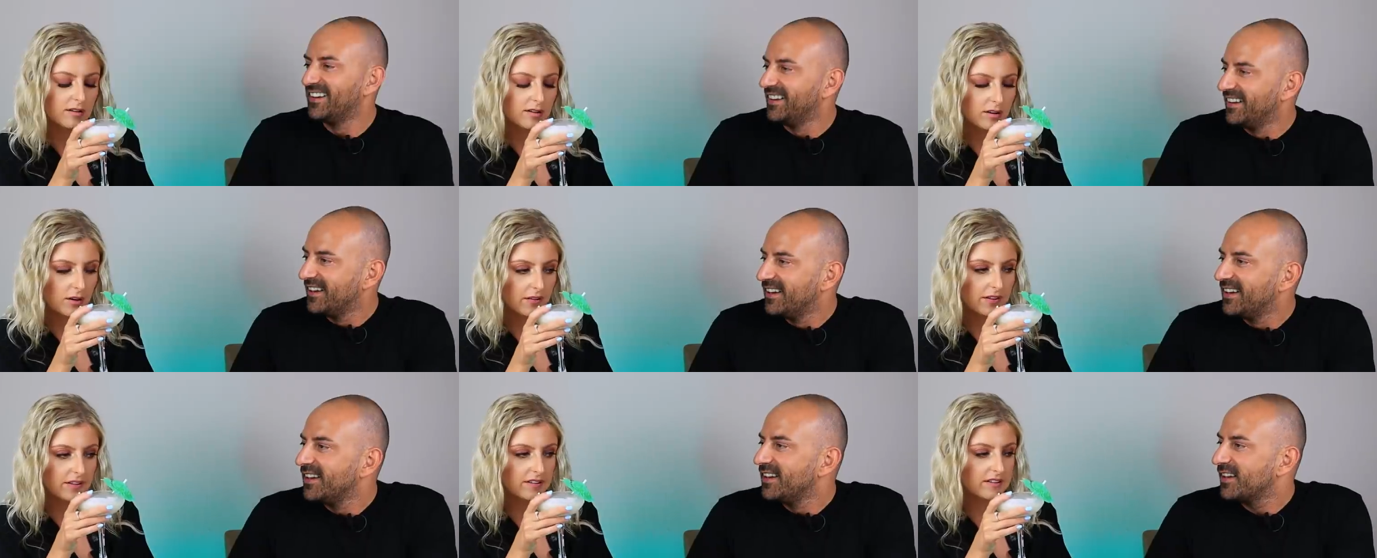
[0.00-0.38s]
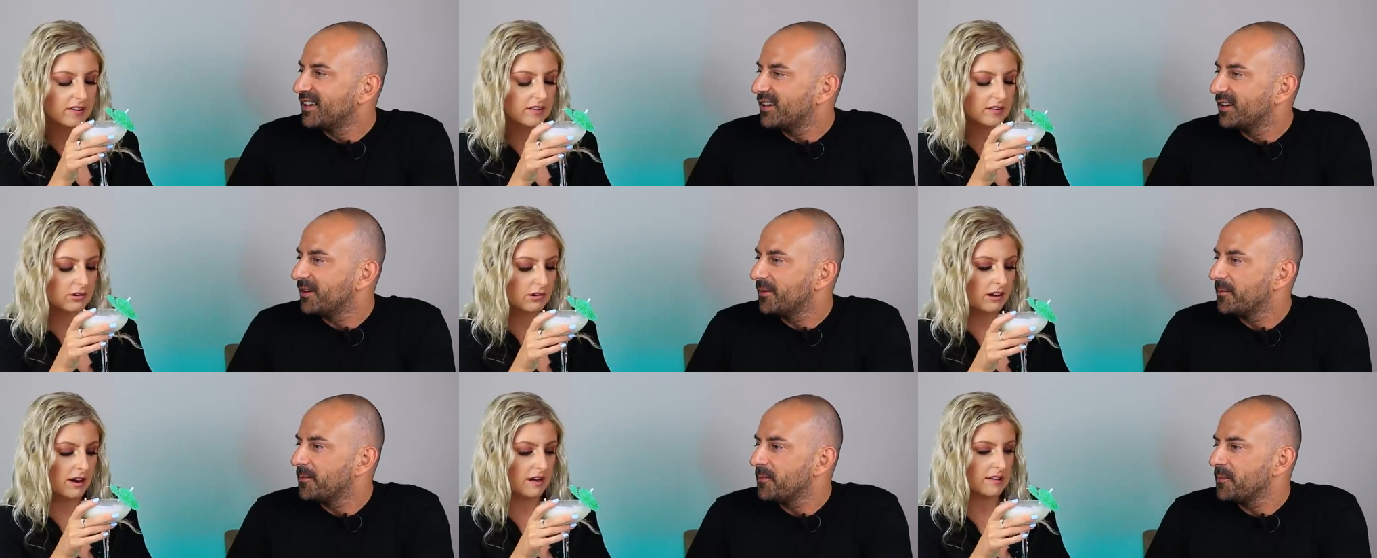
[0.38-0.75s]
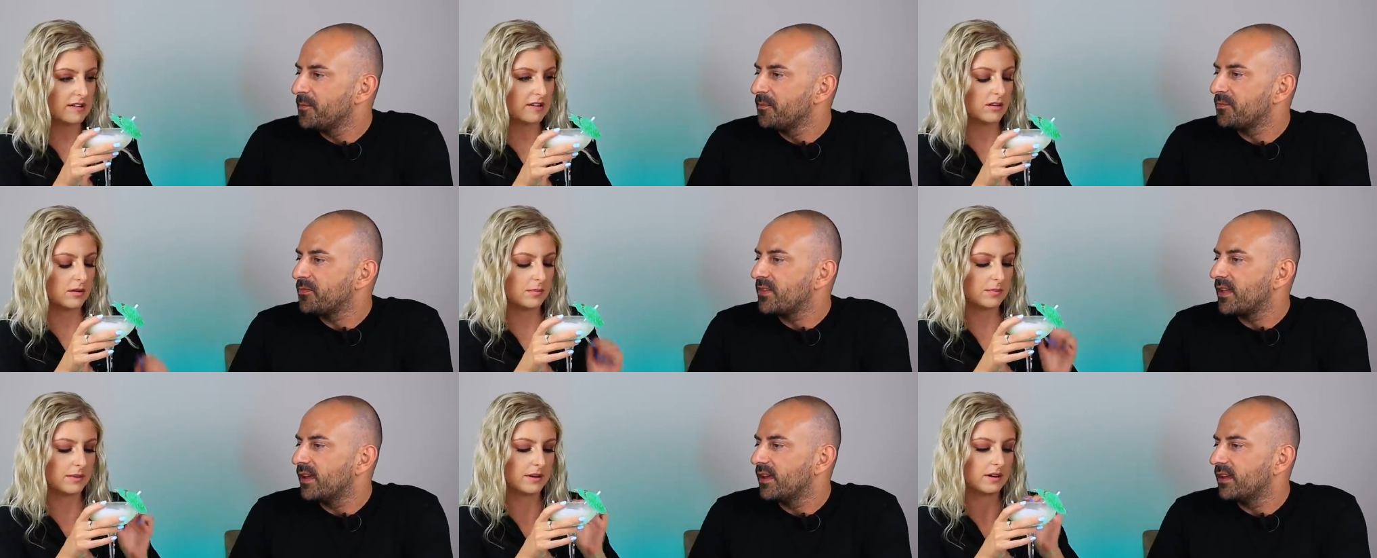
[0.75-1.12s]
Speaker 1: So this is
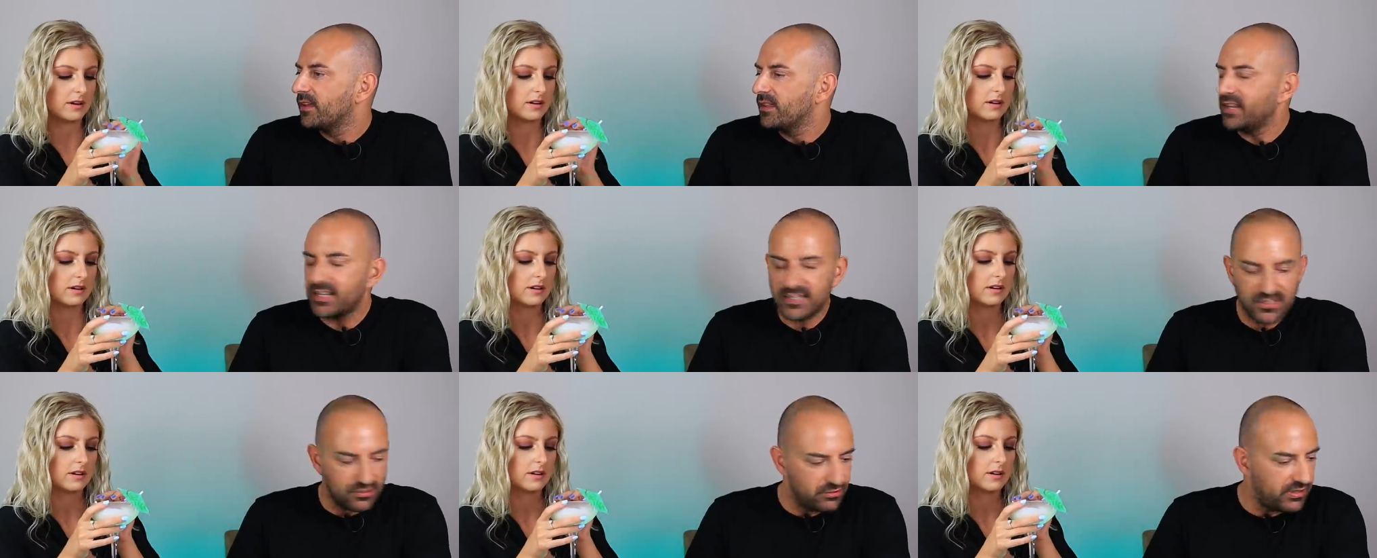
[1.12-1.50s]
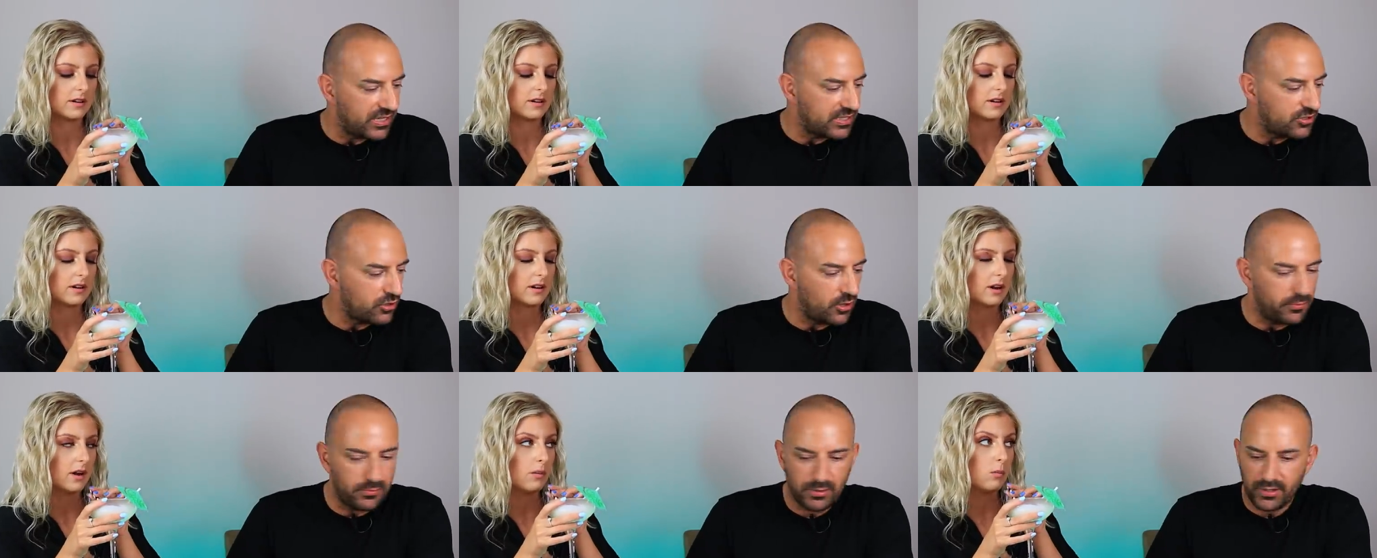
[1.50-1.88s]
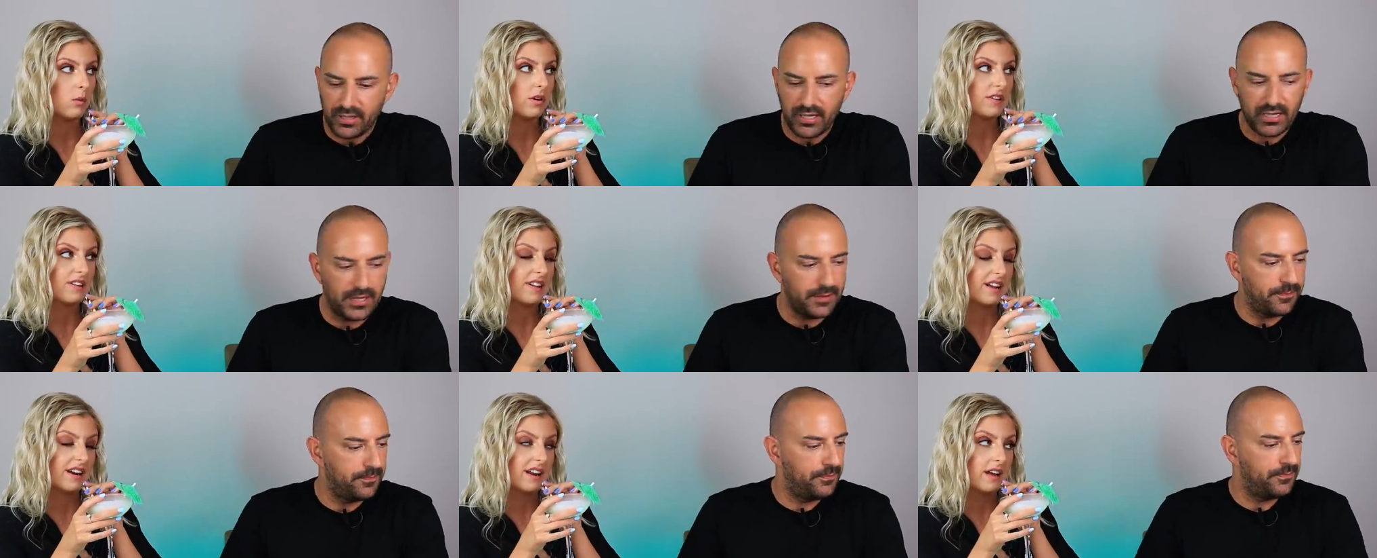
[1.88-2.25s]
grasshopper?
Speaker 2: That's grasshopper,
Speaker 1: and
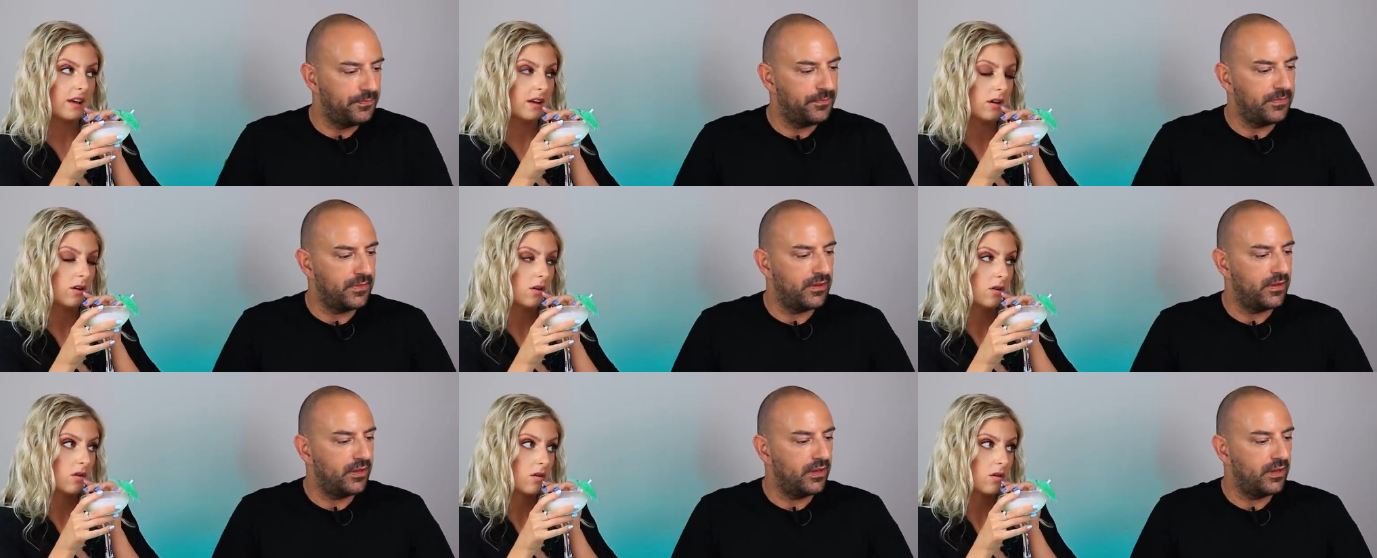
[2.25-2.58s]
yeah. what's in it?